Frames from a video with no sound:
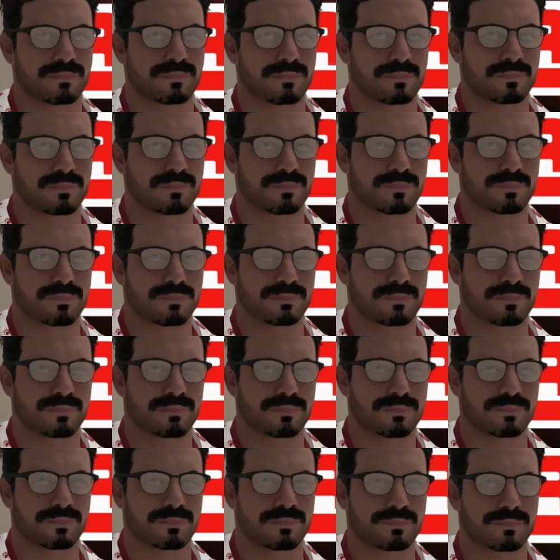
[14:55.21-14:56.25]
And
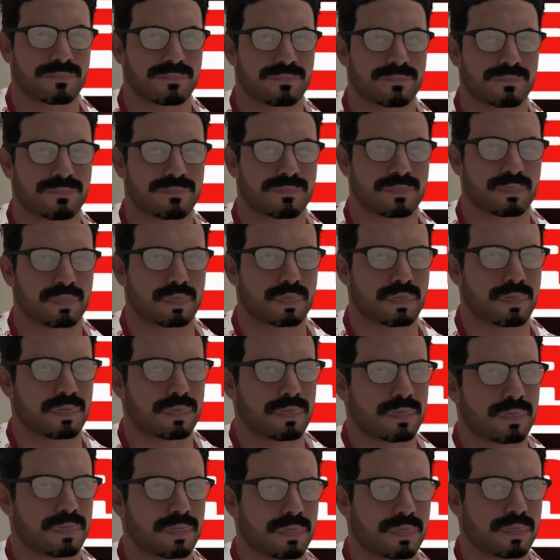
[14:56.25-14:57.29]
people, they lose
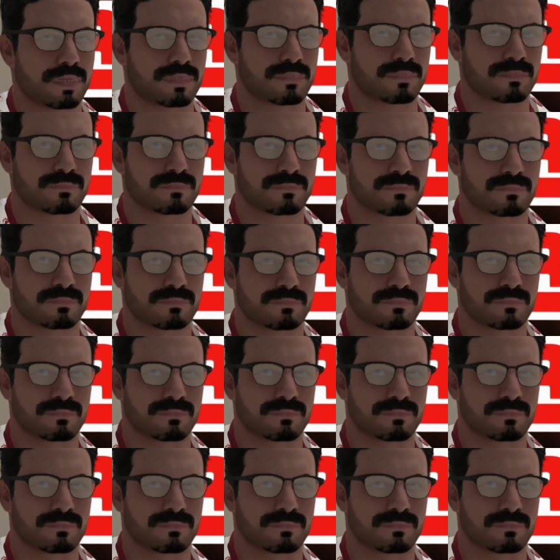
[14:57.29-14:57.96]
one little match